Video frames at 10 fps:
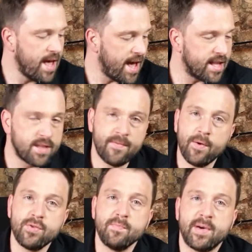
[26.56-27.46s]
and the
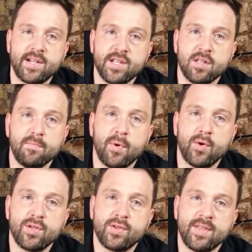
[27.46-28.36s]
Photon Particle
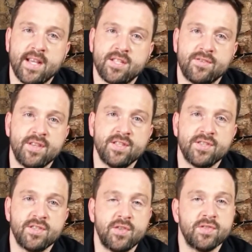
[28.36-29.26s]
board connects to the
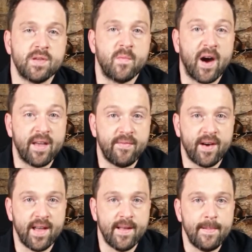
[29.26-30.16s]
internet using
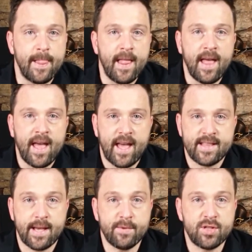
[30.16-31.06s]
Wi-Fi.
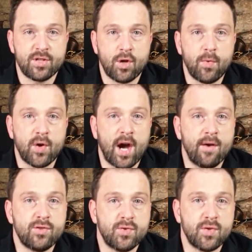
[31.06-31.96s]
And I'm going to show you
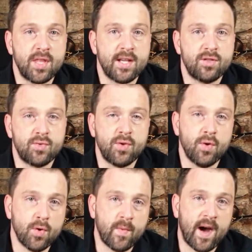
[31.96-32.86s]
how to connect to
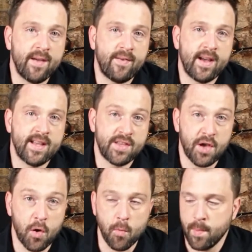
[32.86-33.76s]
your Wi-Fi at
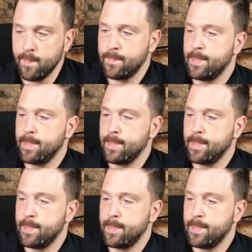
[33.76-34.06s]
home.